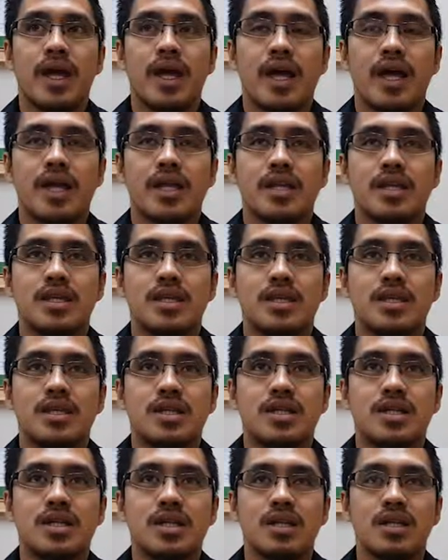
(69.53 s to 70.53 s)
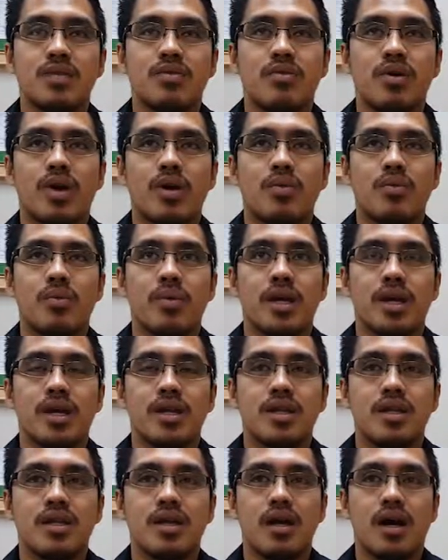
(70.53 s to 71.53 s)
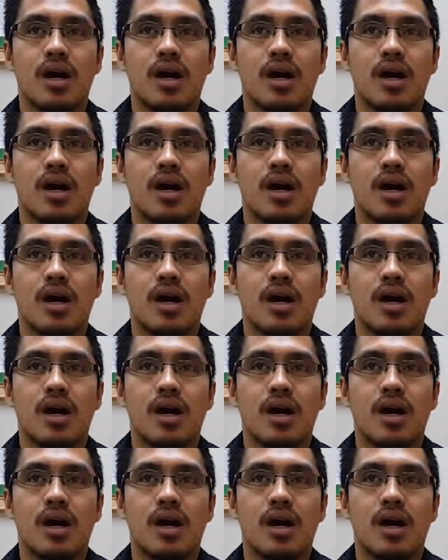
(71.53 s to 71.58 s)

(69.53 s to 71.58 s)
and children with